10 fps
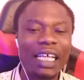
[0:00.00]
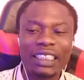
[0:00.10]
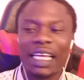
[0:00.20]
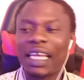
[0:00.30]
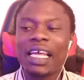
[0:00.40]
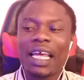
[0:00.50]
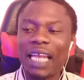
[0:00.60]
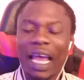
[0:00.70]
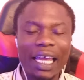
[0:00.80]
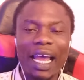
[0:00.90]
say
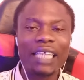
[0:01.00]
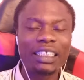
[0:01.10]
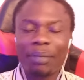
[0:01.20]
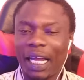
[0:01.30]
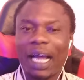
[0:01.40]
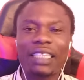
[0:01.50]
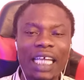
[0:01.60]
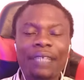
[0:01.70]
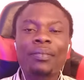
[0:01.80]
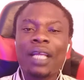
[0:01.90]
like some
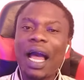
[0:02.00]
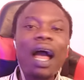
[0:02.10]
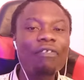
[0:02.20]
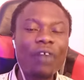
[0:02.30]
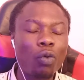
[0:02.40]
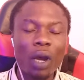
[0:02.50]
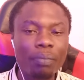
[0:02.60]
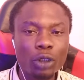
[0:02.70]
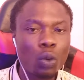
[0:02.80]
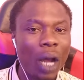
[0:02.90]
nankasa and for coin
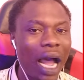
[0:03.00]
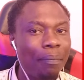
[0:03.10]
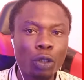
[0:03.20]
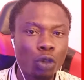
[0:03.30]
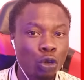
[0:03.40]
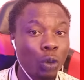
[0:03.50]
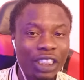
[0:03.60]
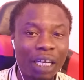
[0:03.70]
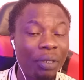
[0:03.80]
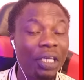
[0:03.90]
be so I made to
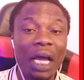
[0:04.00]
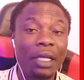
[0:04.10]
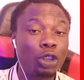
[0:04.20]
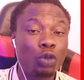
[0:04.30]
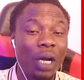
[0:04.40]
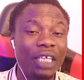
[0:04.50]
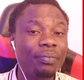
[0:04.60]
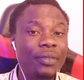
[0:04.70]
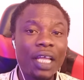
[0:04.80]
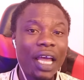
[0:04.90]
social media and so
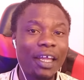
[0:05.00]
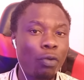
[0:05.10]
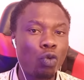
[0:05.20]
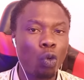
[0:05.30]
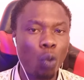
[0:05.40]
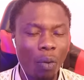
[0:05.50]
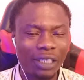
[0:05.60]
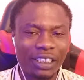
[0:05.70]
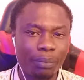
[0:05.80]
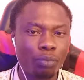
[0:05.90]
I won't quite
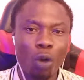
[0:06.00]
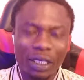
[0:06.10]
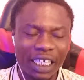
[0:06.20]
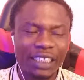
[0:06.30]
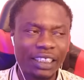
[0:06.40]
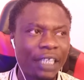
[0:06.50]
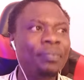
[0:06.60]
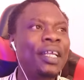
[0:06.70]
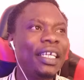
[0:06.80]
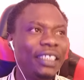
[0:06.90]
what I say.
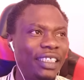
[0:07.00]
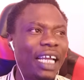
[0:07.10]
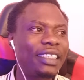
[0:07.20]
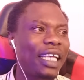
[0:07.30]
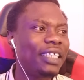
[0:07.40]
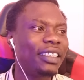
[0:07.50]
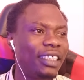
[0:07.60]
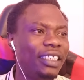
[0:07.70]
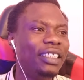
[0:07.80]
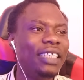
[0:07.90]
Just
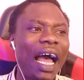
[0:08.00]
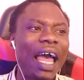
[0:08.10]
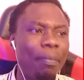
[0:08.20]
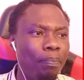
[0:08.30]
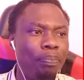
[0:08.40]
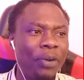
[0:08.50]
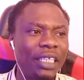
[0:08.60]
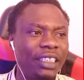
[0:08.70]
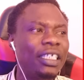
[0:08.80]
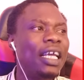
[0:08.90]
empty, not
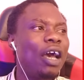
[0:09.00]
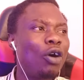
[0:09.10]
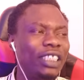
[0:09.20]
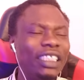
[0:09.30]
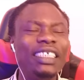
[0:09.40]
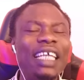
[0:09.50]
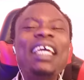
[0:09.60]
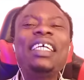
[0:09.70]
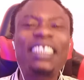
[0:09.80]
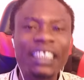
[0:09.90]
Empress or see the
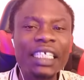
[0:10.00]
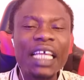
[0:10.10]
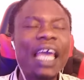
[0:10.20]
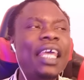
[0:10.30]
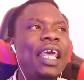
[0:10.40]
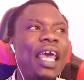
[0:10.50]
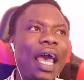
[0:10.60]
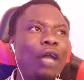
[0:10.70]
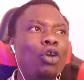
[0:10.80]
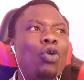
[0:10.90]
AC,
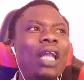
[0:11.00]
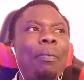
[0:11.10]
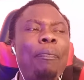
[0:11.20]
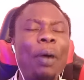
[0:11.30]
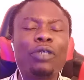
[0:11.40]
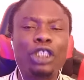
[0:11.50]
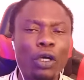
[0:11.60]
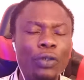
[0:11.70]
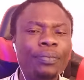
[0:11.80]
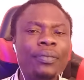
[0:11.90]
and no name
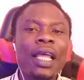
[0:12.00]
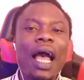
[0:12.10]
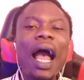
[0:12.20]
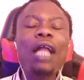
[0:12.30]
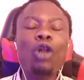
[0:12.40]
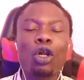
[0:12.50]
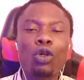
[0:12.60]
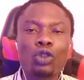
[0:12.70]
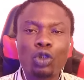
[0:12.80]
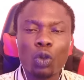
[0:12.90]
pamucho. I not
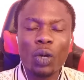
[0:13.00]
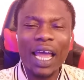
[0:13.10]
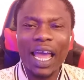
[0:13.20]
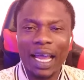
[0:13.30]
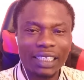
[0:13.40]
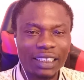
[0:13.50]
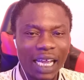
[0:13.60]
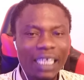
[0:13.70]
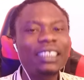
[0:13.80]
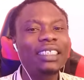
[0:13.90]
doing so
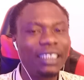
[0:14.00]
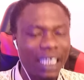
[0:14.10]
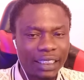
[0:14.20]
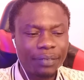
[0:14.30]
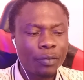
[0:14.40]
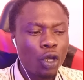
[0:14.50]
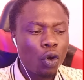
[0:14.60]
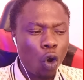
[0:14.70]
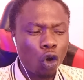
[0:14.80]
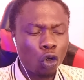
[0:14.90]
cassa, just
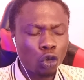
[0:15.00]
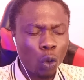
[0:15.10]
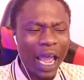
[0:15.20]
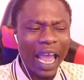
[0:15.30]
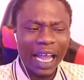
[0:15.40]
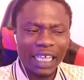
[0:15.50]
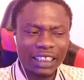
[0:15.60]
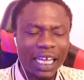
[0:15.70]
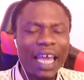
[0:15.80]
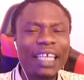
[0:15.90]
or no so
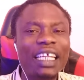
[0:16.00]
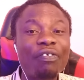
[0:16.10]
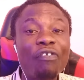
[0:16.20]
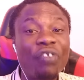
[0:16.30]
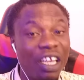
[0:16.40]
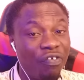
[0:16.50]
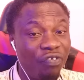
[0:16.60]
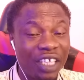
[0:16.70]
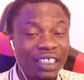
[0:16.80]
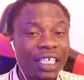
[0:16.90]
cassa at the other friendly
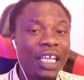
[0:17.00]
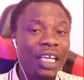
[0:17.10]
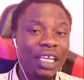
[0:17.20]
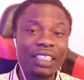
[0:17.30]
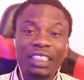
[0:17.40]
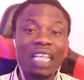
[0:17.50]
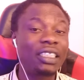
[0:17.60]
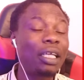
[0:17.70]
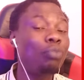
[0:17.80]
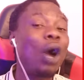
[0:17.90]
face. Then send
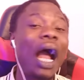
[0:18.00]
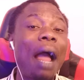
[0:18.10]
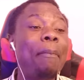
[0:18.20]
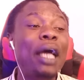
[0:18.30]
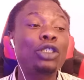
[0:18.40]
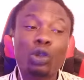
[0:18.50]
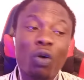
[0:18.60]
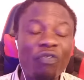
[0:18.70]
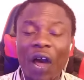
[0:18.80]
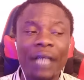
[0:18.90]
someone about so
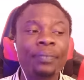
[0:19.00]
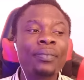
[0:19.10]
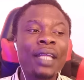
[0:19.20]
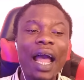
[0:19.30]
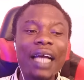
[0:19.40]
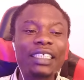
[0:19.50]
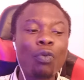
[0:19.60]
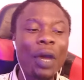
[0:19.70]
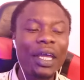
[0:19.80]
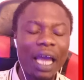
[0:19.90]
far as a
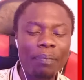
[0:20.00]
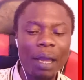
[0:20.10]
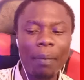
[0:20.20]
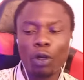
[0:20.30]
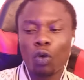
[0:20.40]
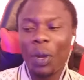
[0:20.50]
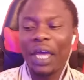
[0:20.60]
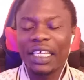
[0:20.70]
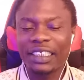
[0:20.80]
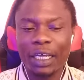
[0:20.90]
way can be a man the way
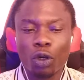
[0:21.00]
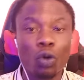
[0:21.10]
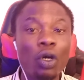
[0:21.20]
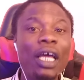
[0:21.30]
you say no.